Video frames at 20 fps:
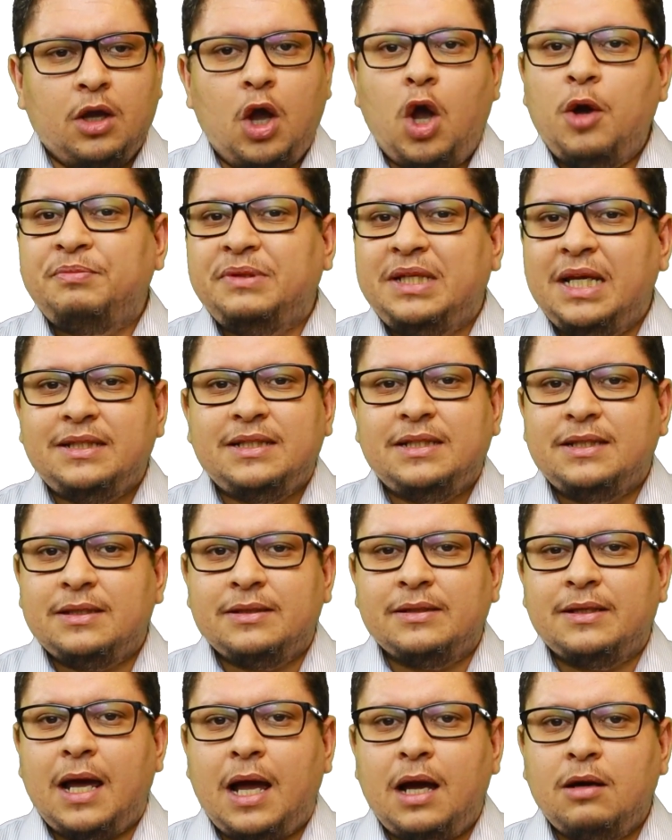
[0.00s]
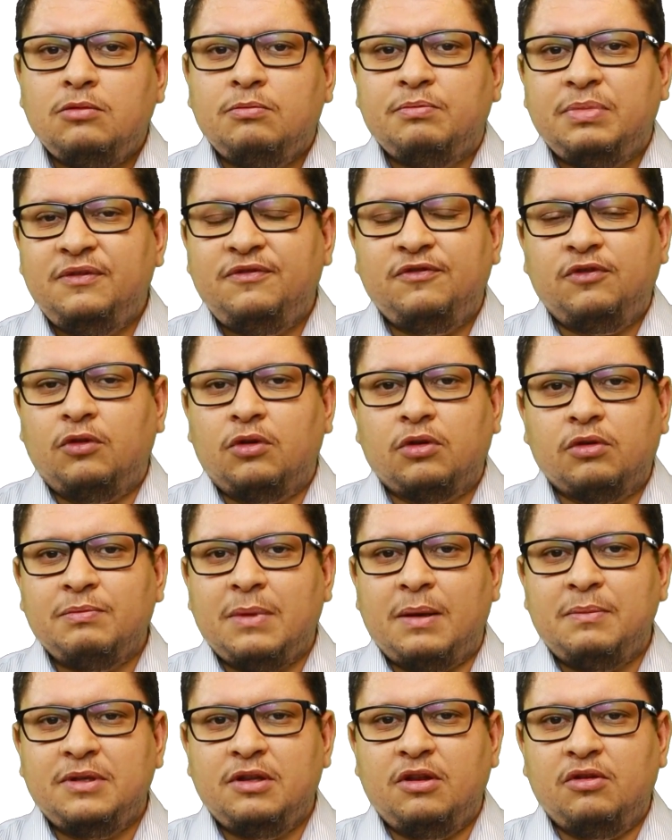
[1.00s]
update it now before
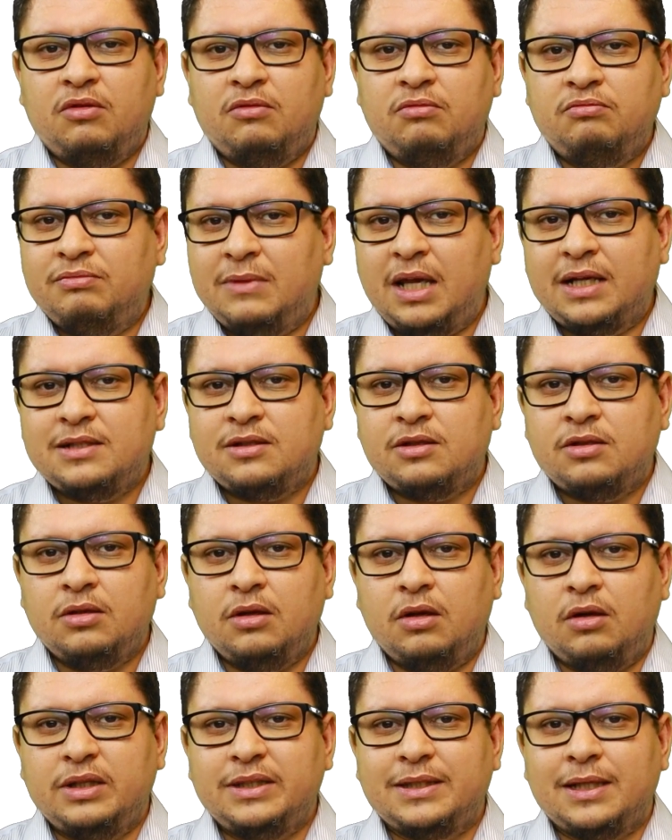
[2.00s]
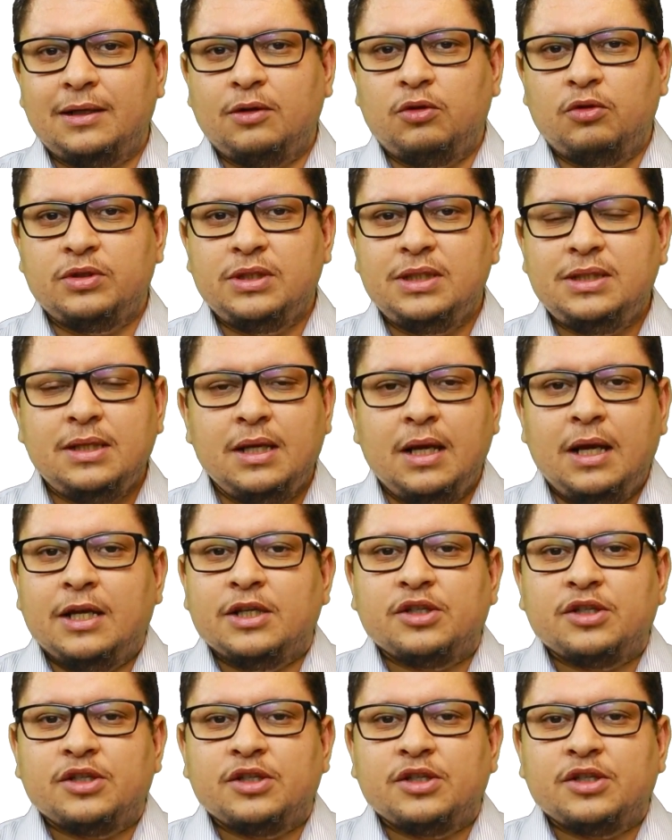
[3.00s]
maybe the next internal audit,